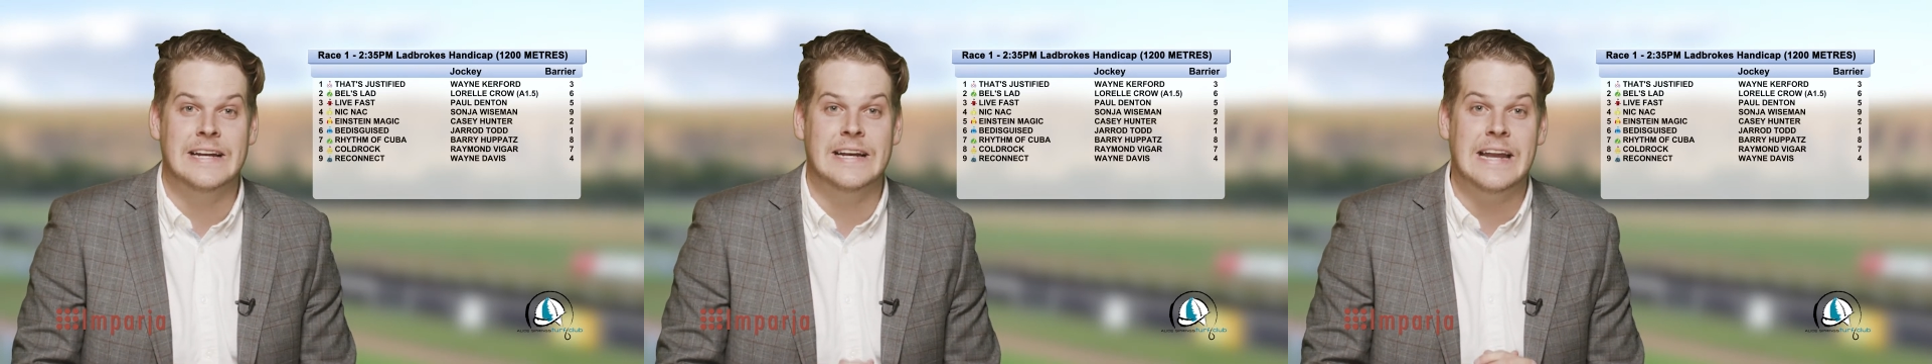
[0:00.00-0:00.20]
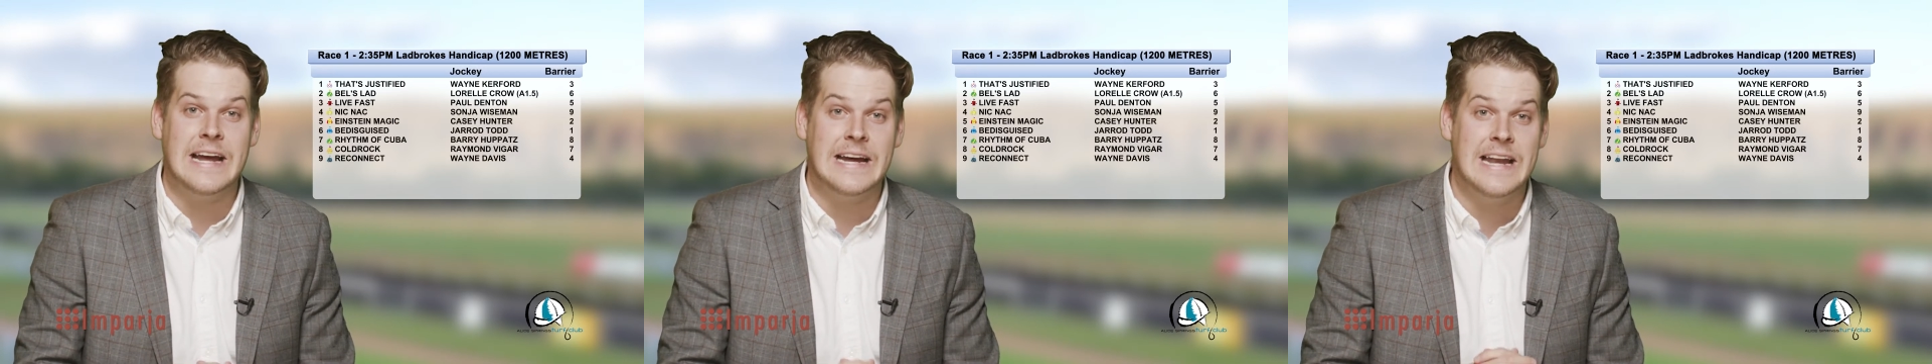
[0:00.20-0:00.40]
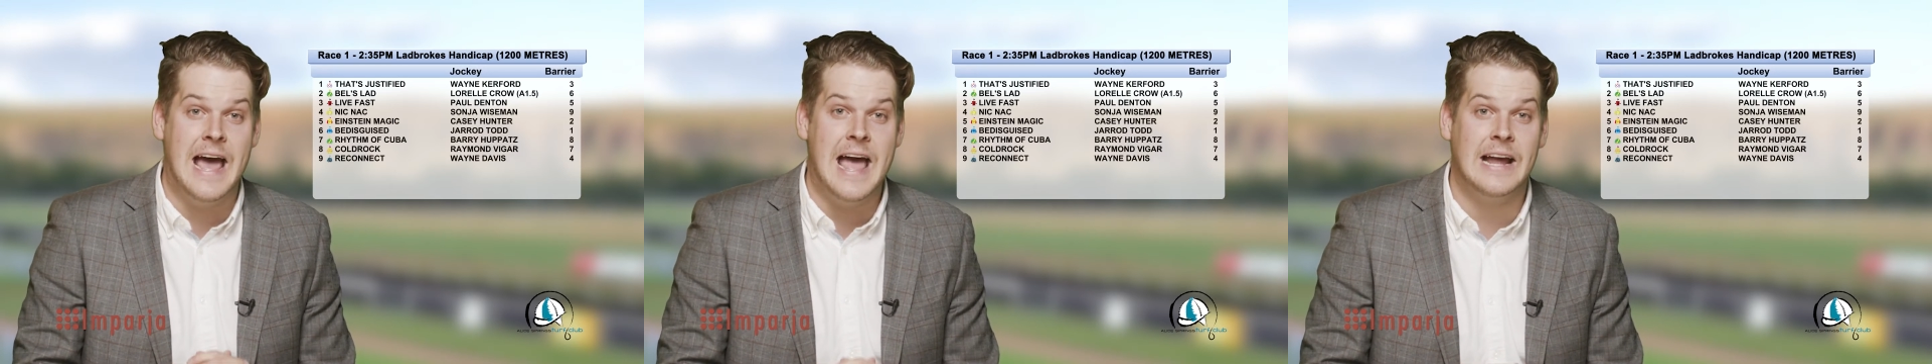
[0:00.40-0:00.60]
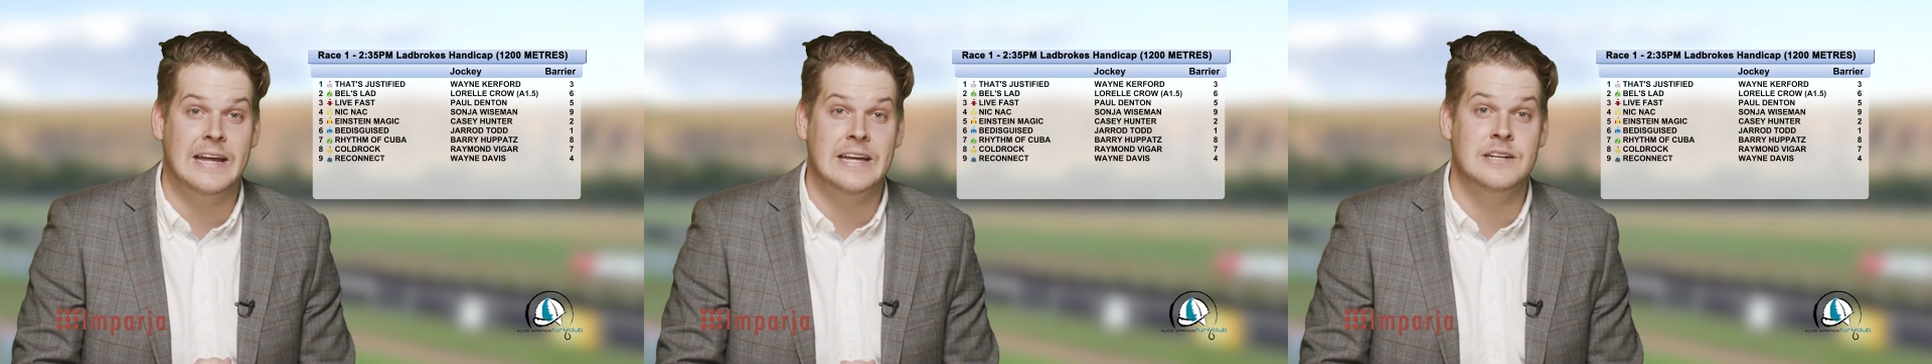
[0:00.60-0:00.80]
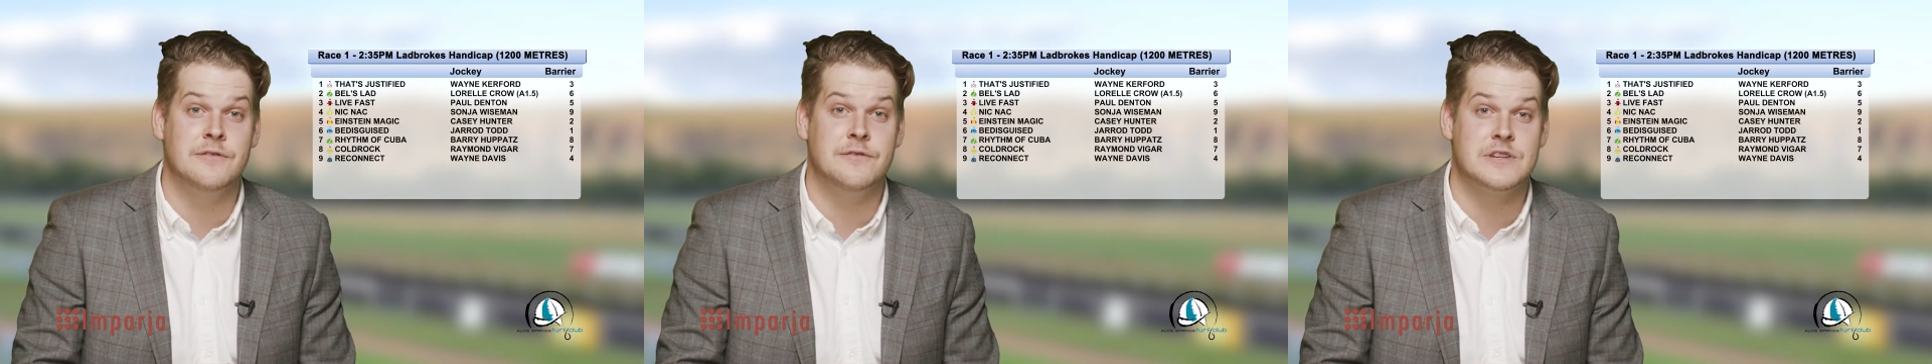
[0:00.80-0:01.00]
Knick Knack
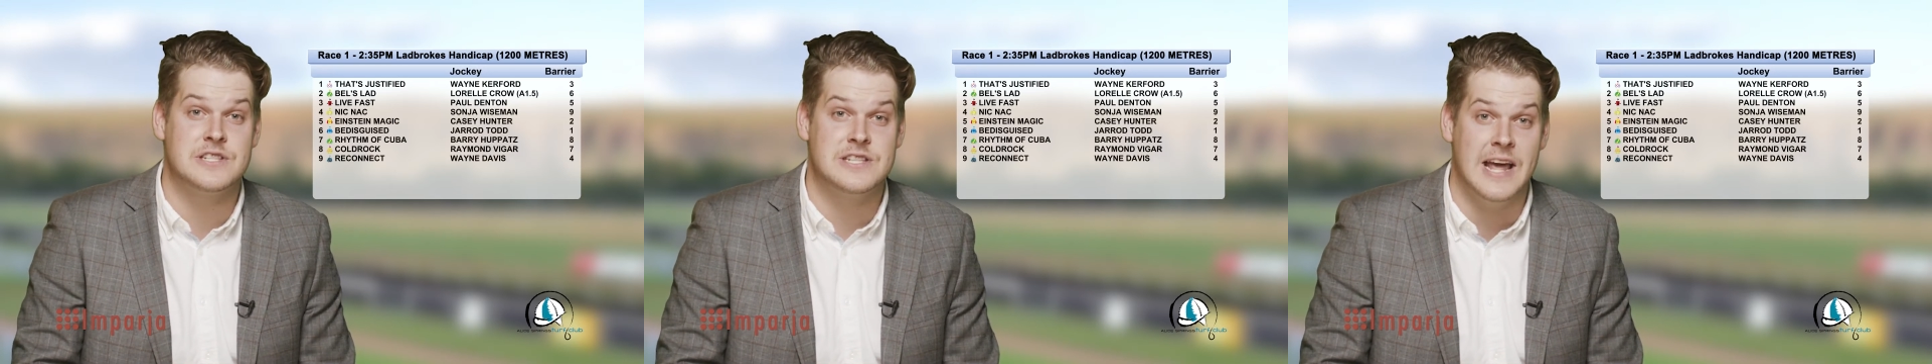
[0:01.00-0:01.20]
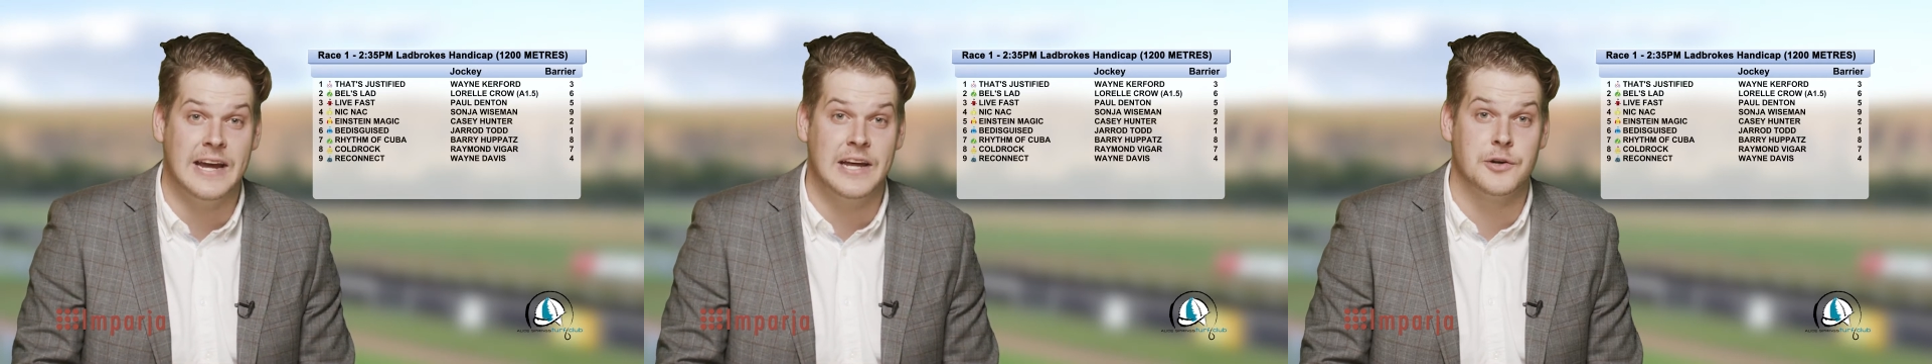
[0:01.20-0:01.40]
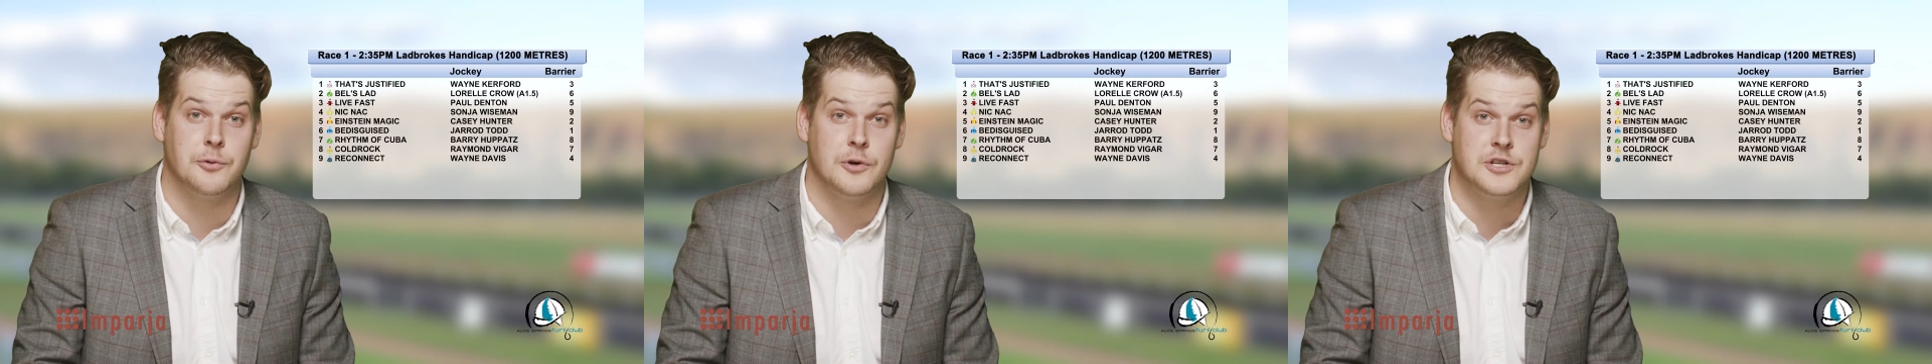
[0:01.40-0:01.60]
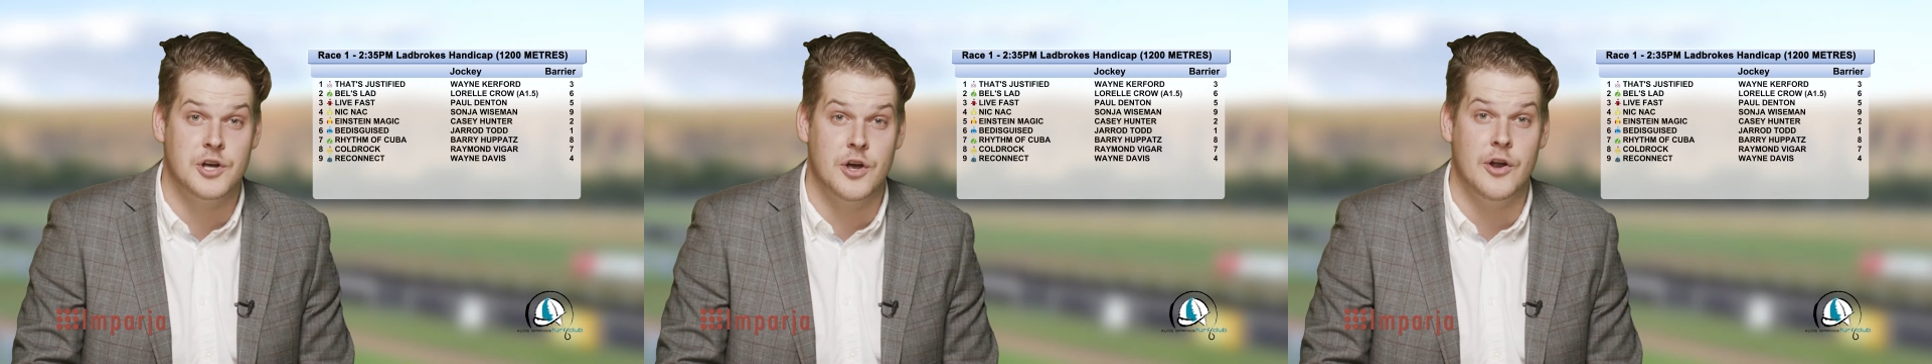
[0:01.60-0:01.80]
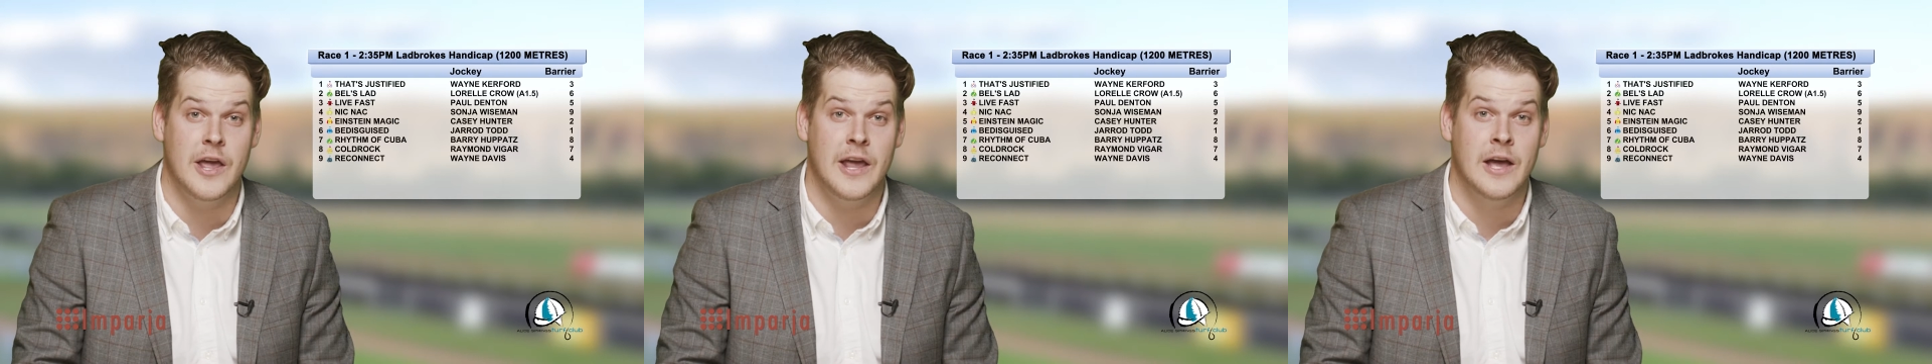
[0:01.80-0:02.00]
in for second
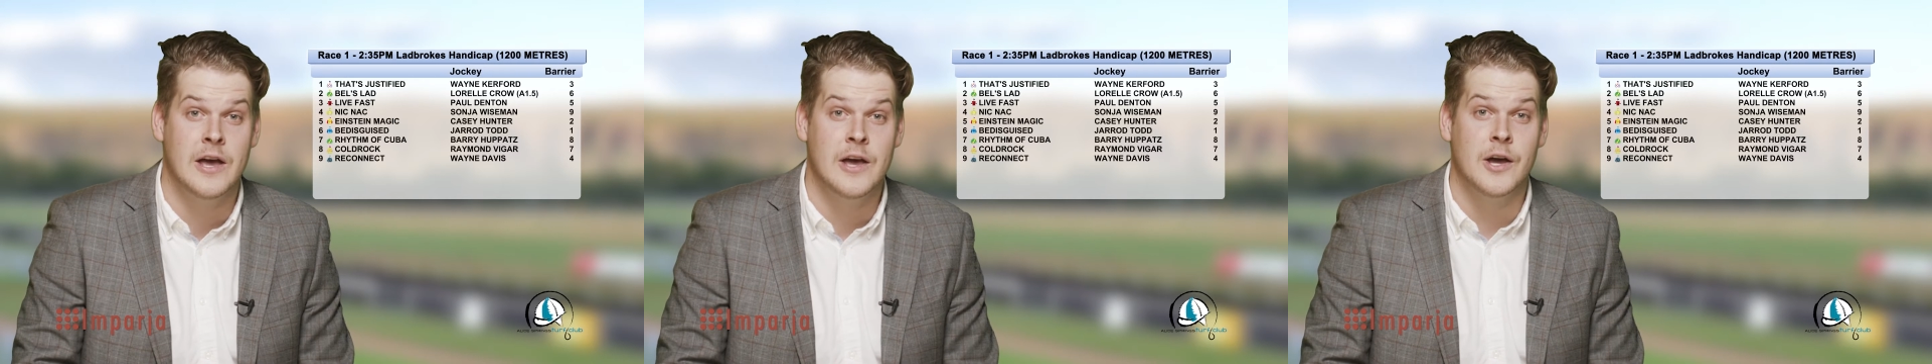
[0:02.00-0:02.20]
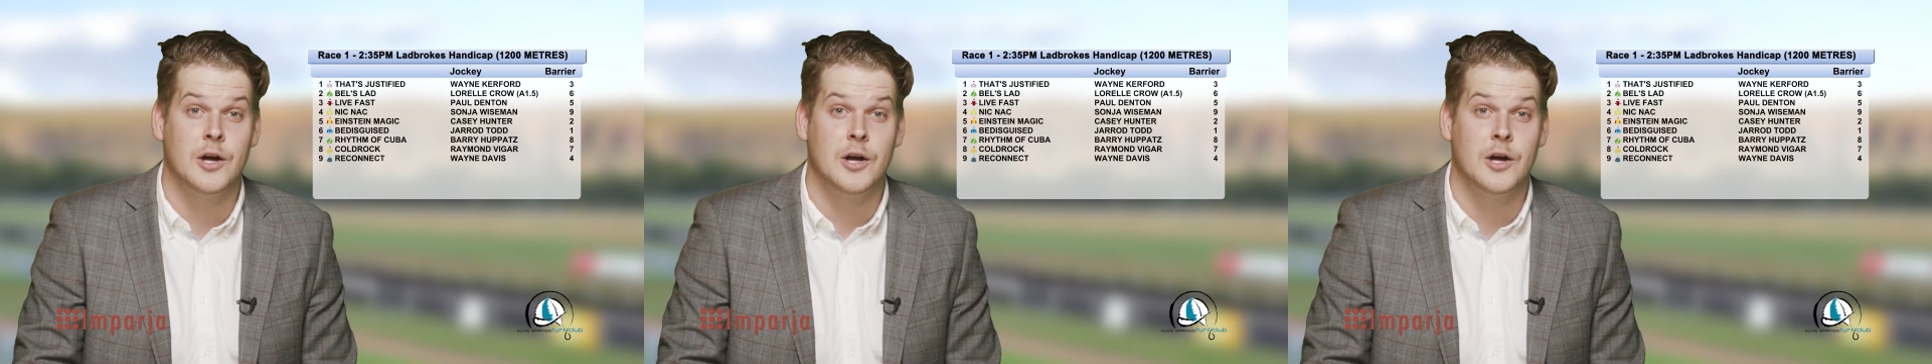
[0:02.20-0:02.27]
returning.